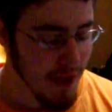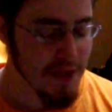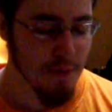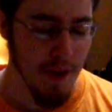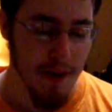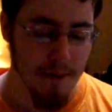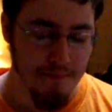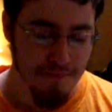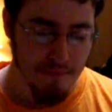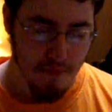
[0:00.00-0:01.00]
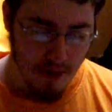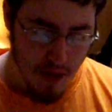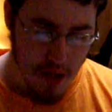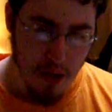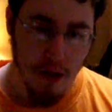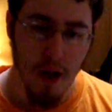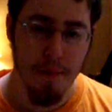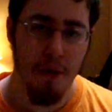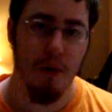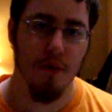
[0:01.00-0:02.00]
last week
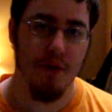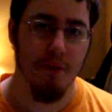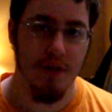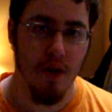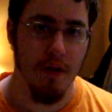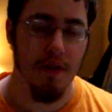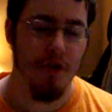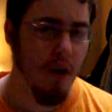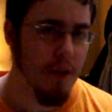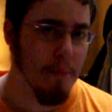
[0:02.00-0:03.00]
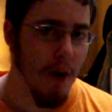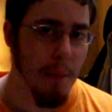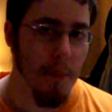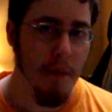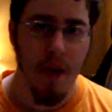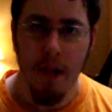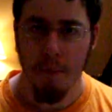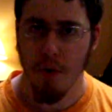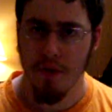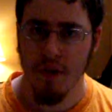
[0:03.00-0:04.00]
I posed what's called the trolley problem.
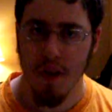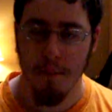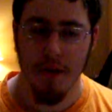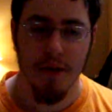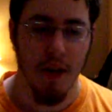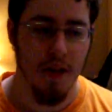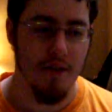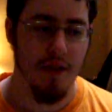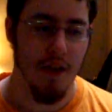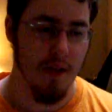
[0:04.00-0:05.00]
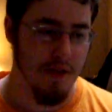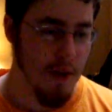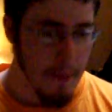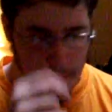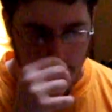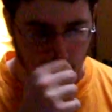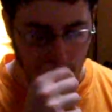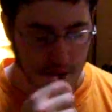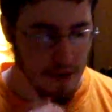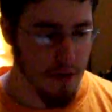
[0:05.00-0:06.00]
Moral dilemma that says
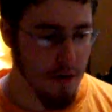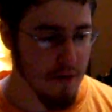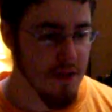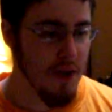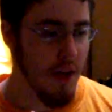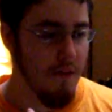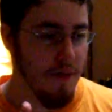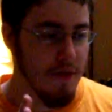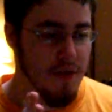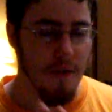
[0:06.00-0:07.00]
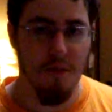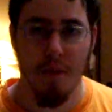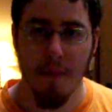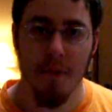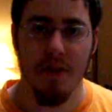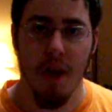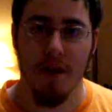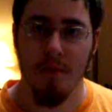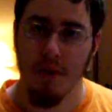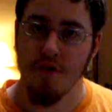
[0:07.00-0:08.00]
either save 7 people
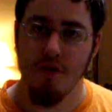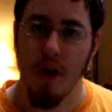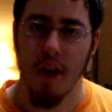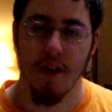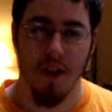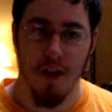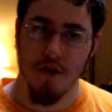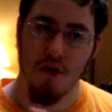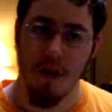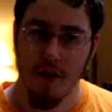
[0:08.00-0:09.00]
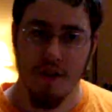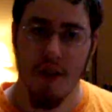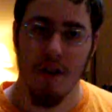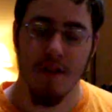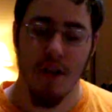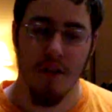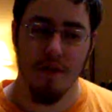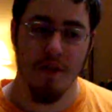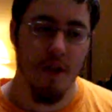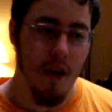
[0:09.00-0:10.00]
tied to one track that a trolley is headed
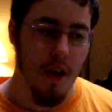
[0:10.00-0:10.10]
down